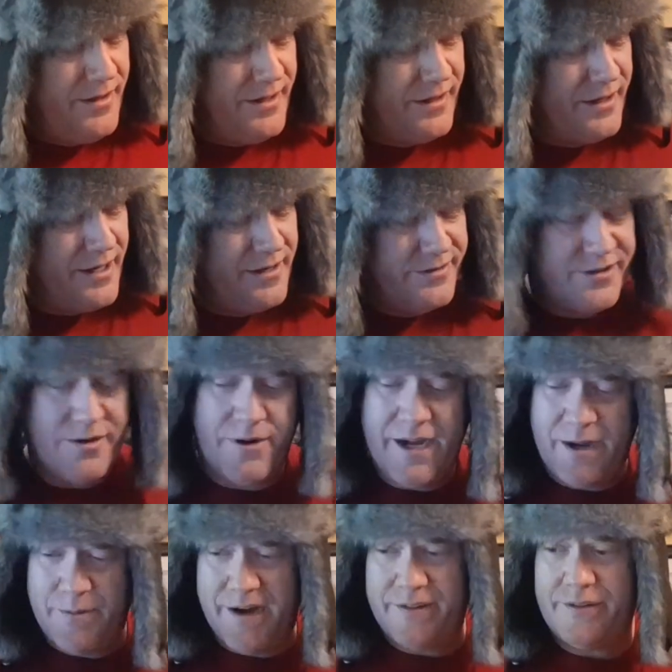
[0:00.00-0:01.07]
And so
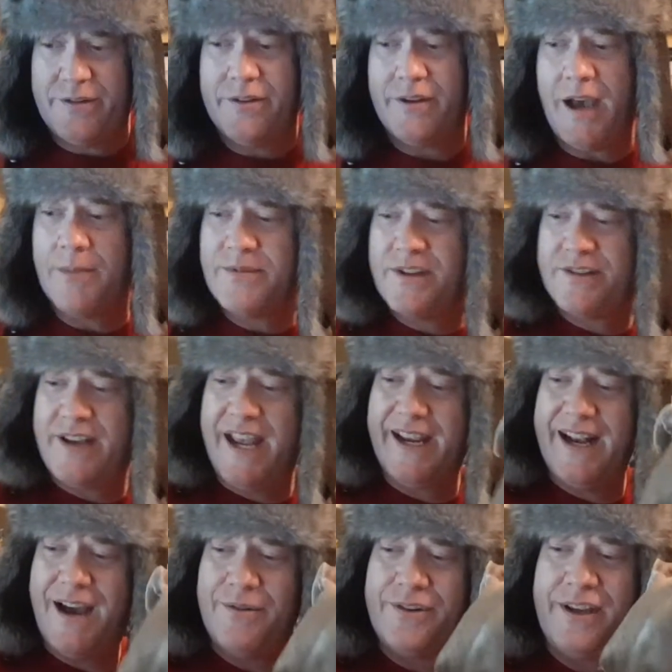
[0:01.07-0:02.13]
anyways, I'm just
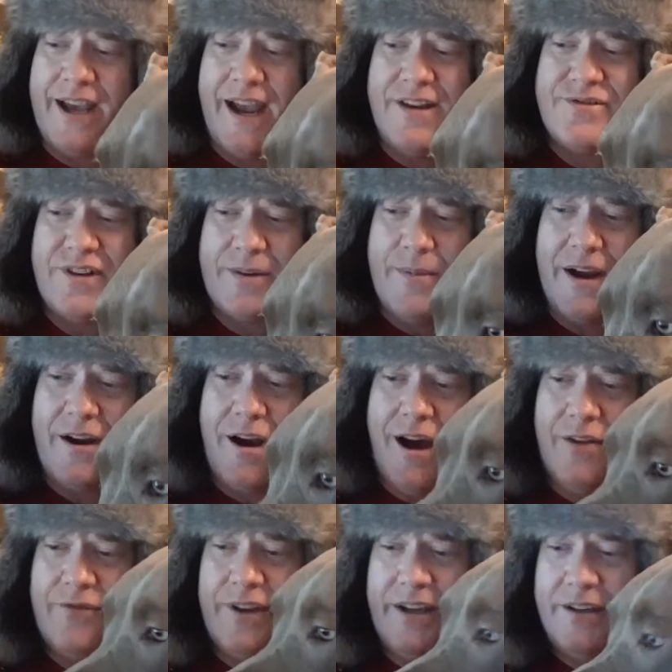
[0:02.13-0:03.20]
hanging out with you guys, drinking my
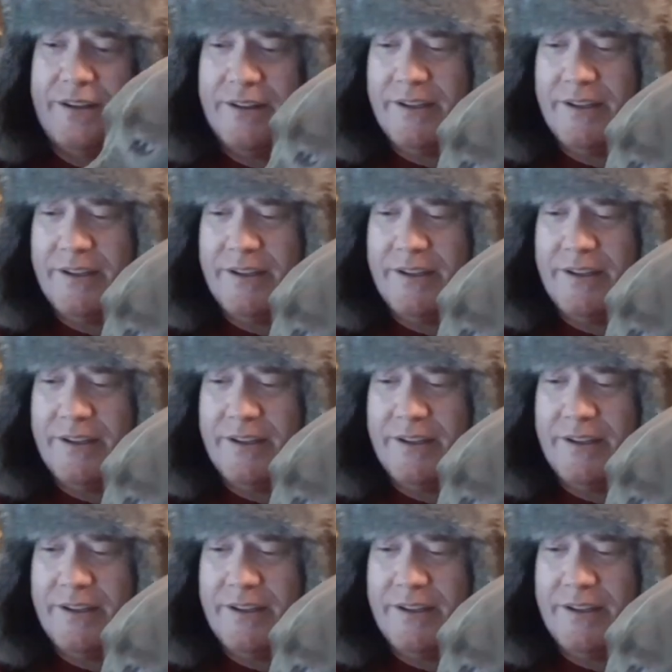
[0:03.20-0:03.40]
coffee.